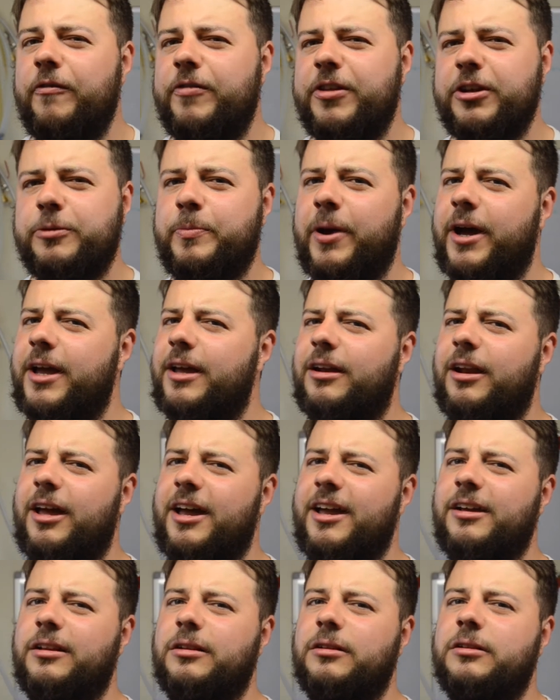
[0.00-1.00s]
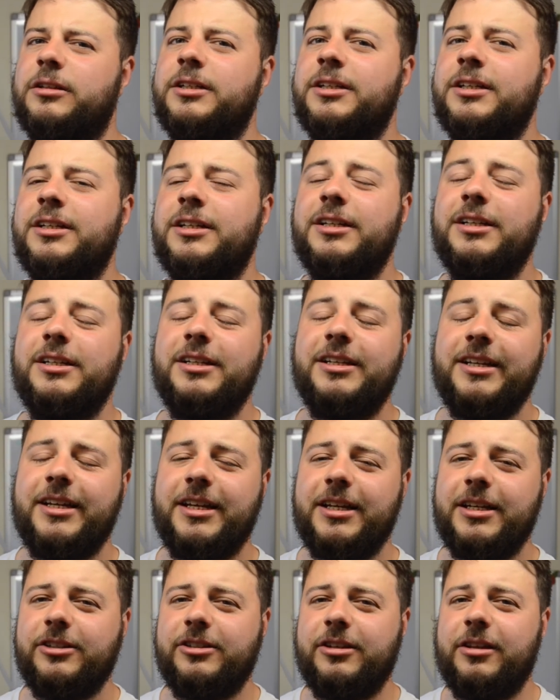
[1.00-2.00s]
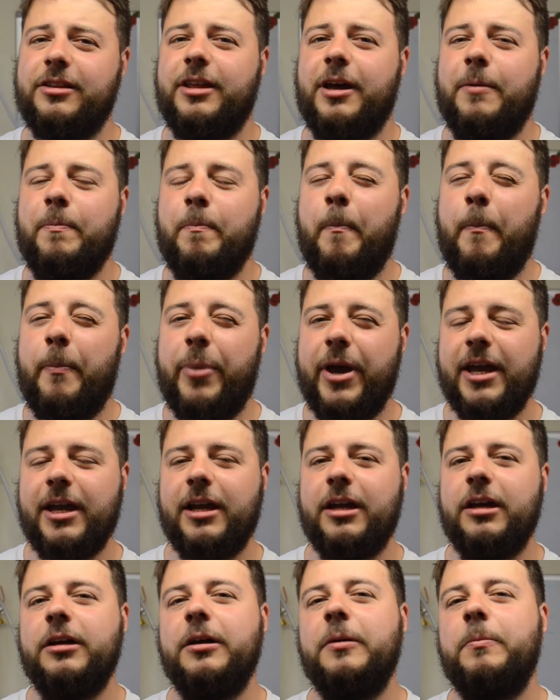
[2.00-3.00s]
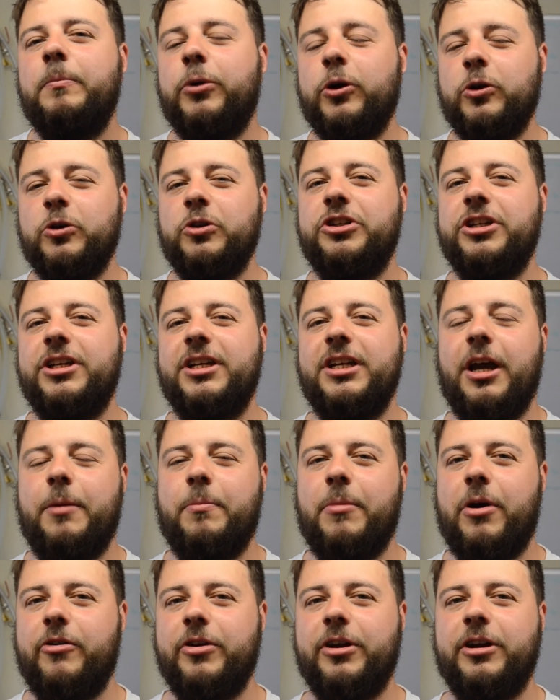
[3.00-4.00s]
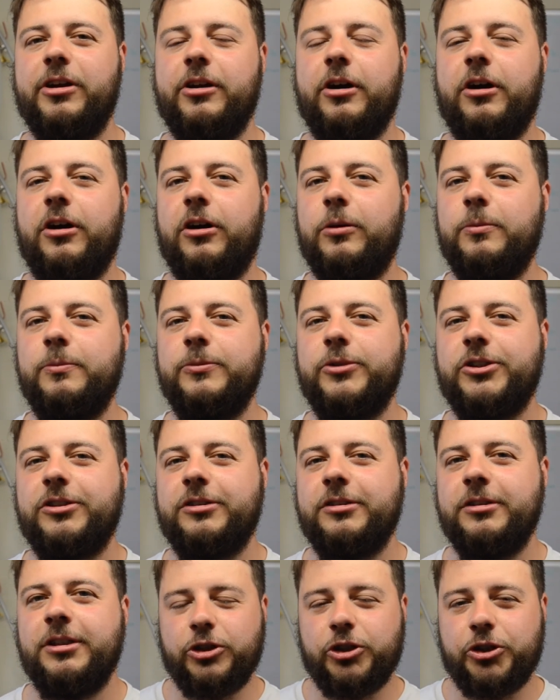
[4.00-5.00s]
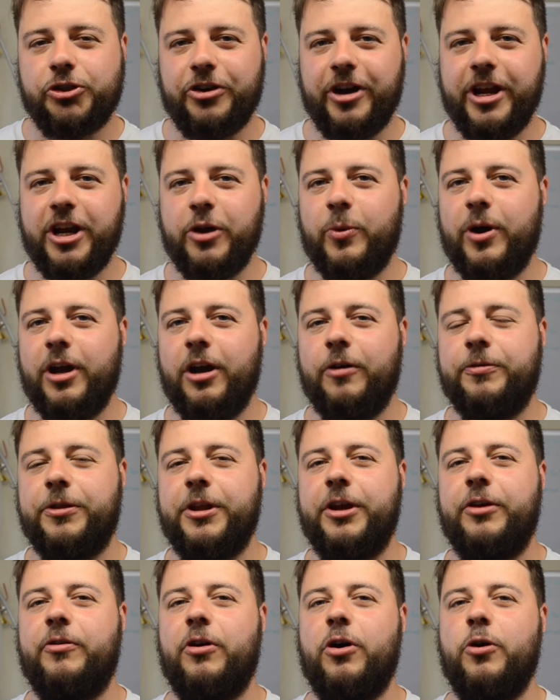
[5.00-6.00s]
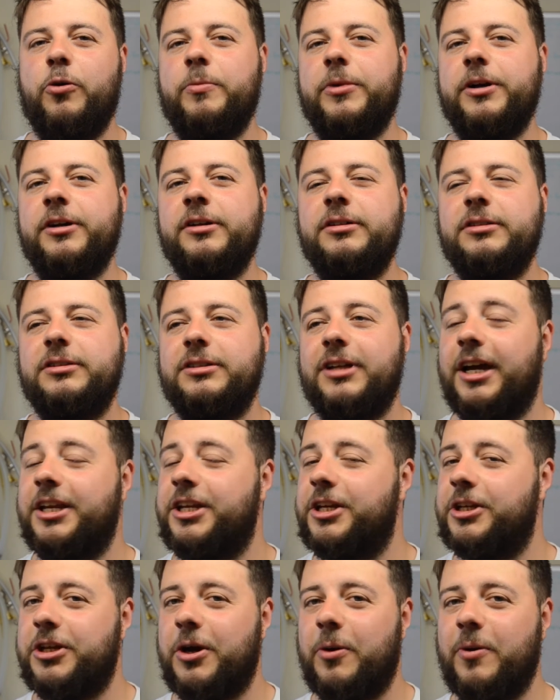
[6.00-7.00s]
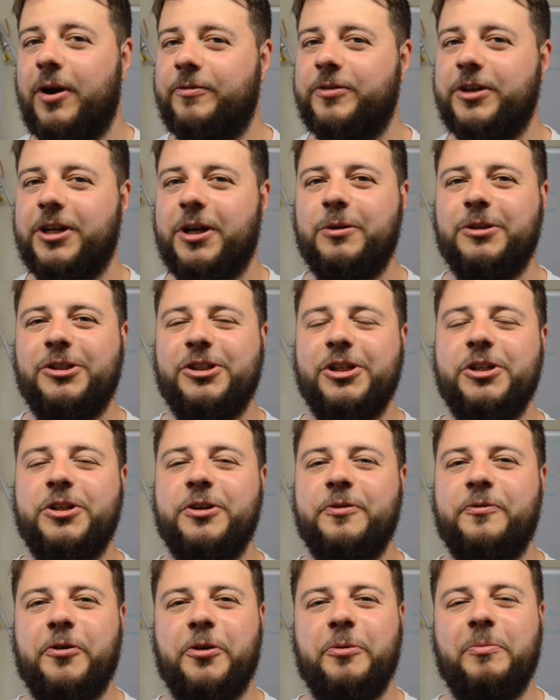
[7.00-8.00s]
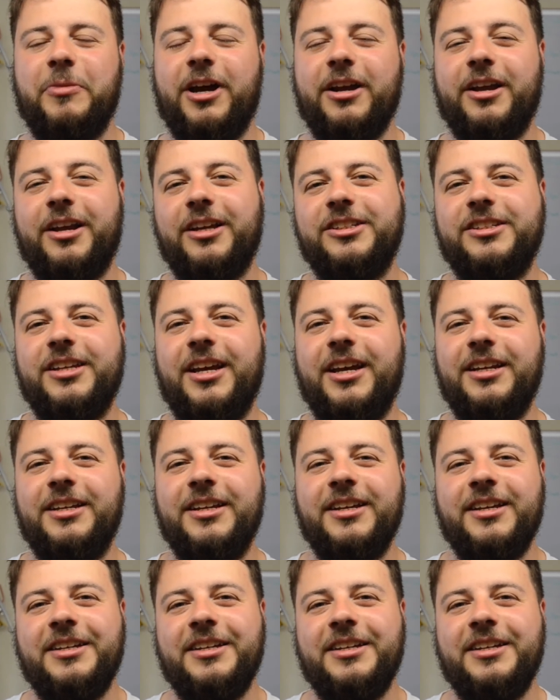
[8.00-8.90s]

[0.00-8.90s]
of this pale ale is them big, punchy American hops. Straight away off the aroma, and you don't have to go searching for them, like I said.